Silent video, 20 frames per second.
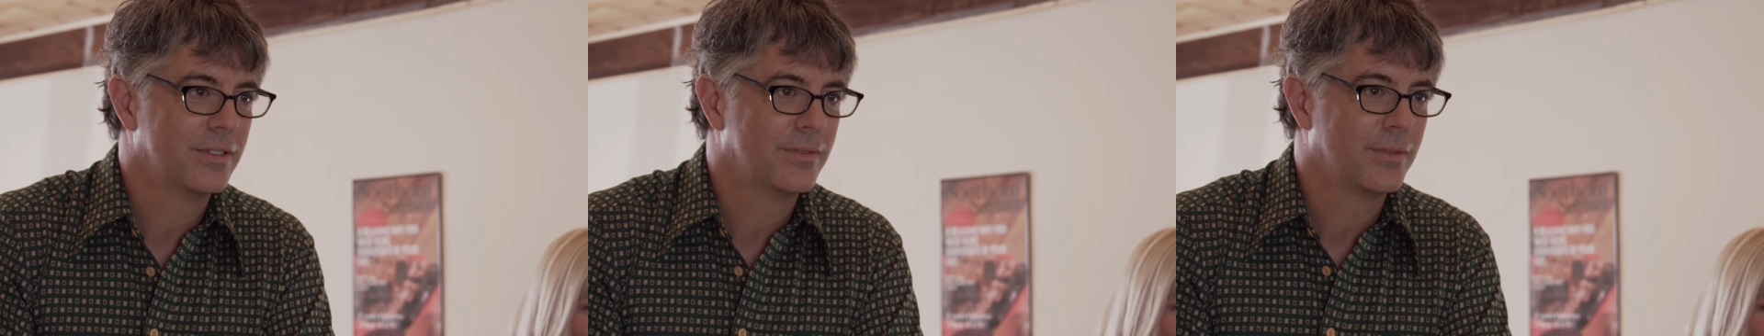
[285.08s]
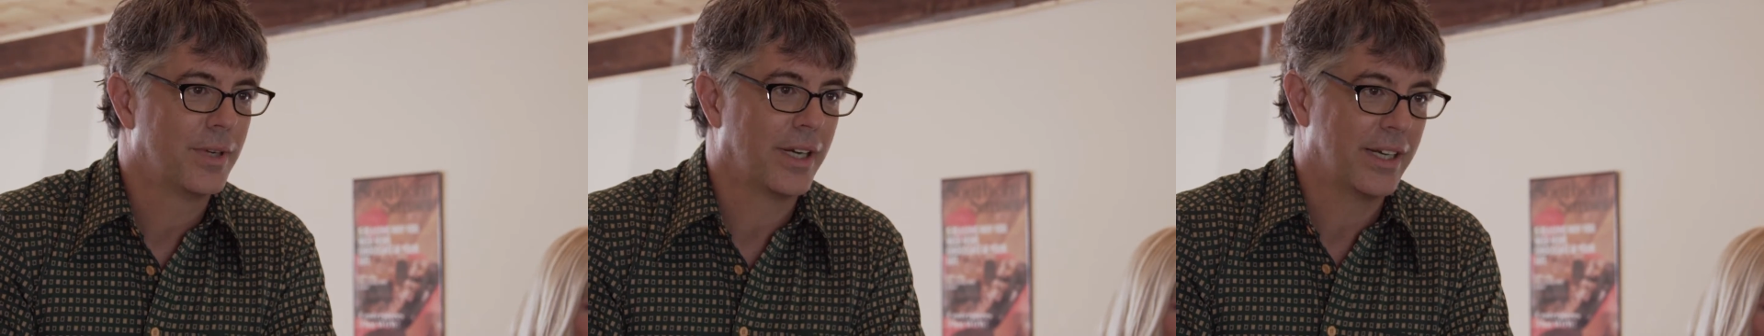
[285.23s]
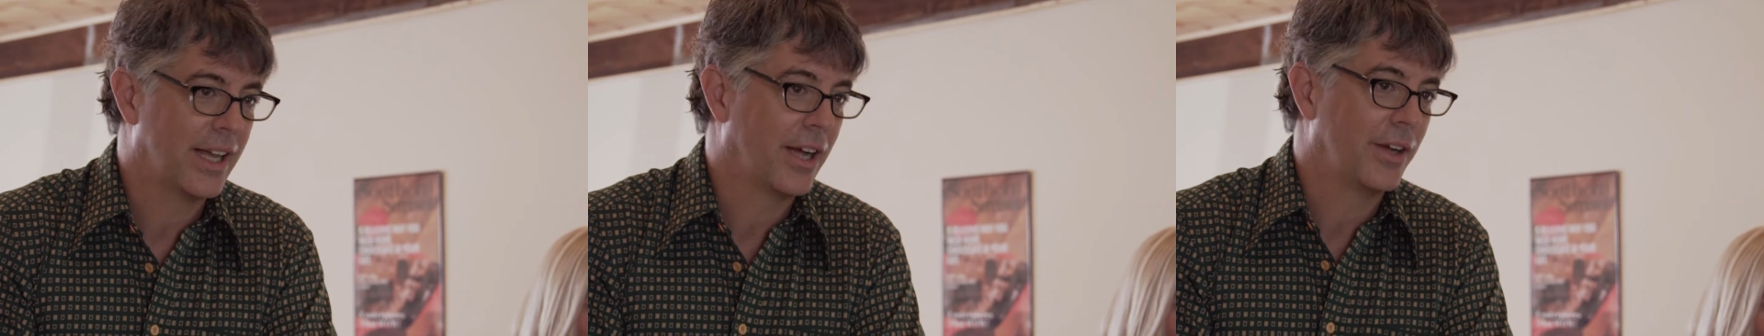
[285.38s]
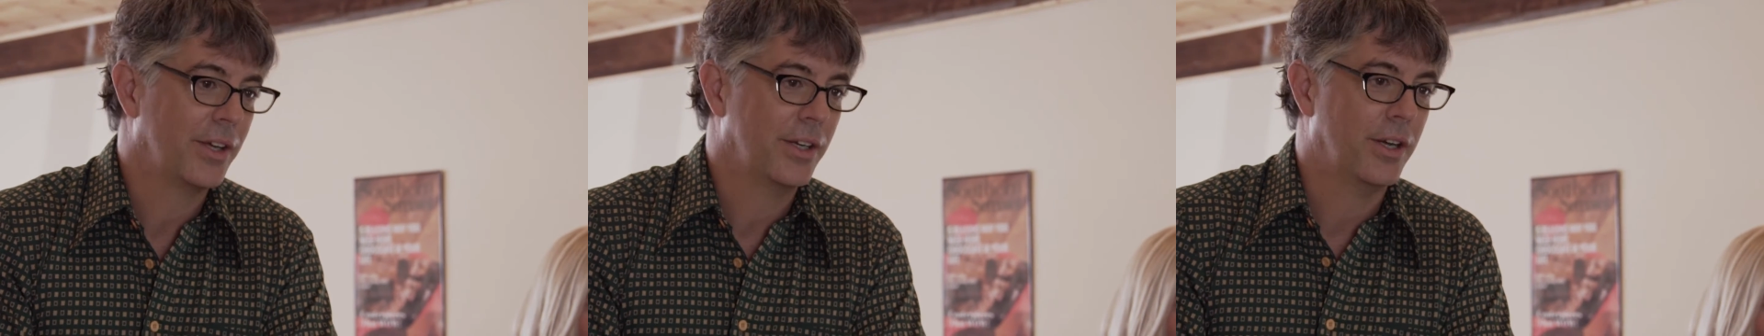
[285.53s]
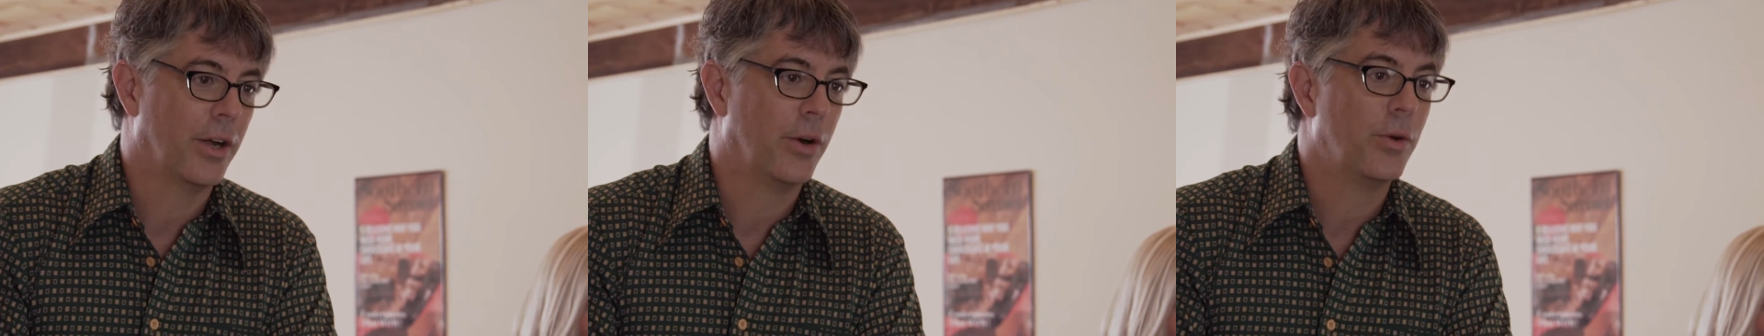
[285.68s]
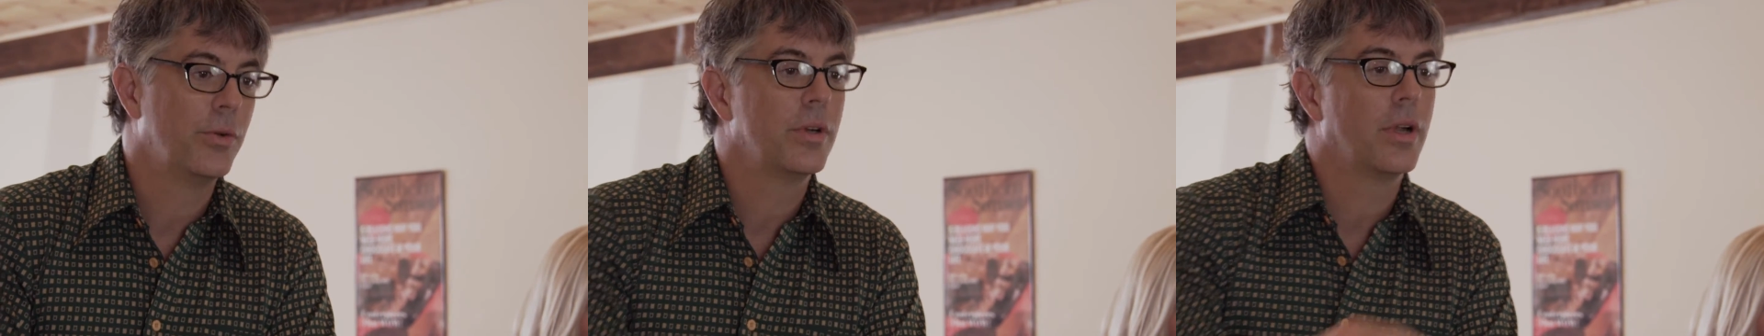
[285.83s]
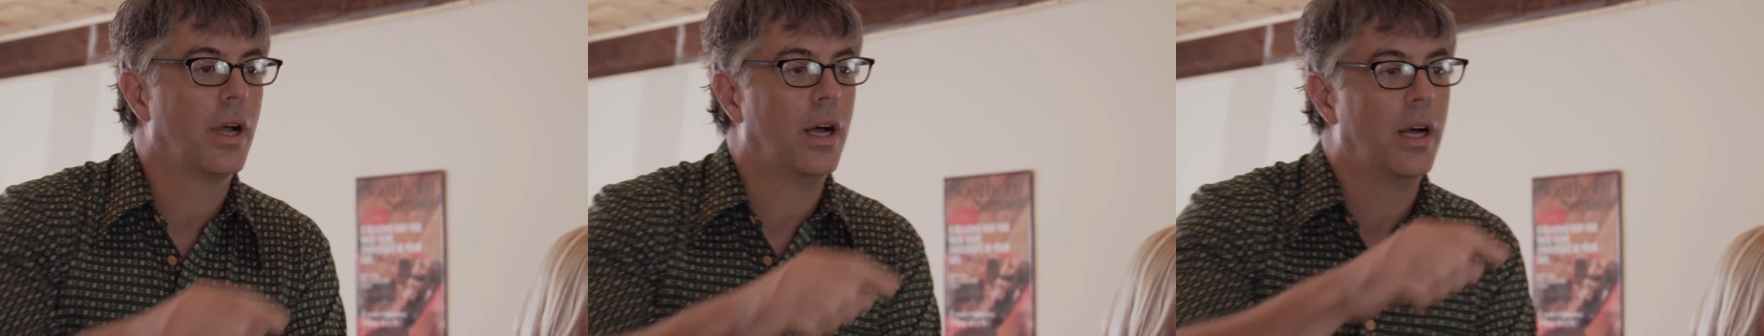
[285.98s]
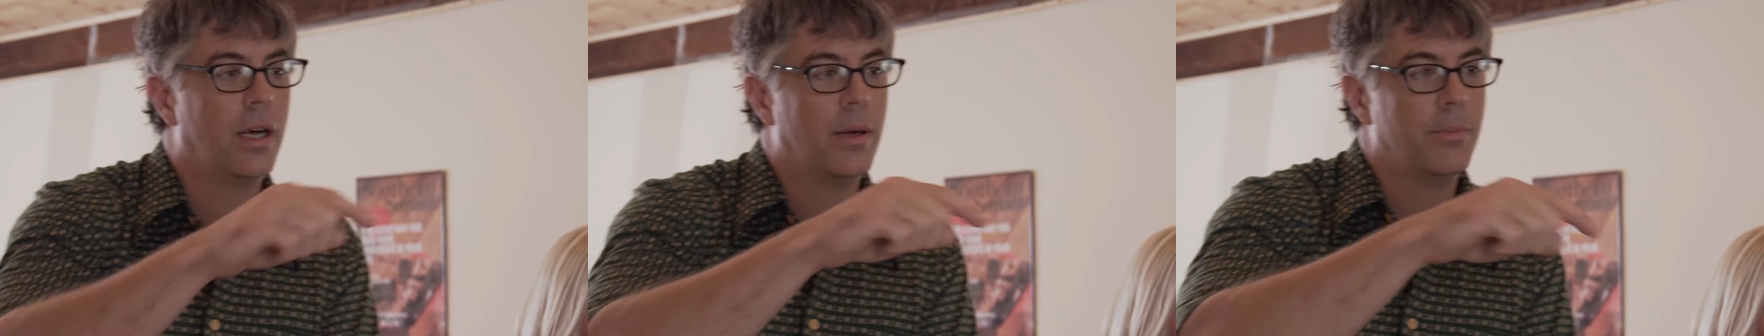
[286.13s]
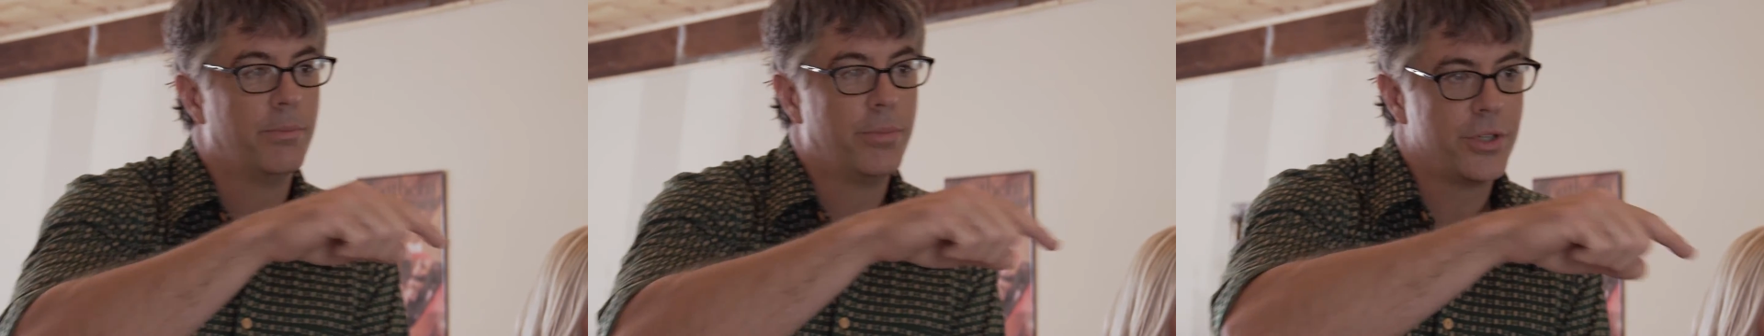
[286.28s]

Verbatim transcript: right now you don't. Um,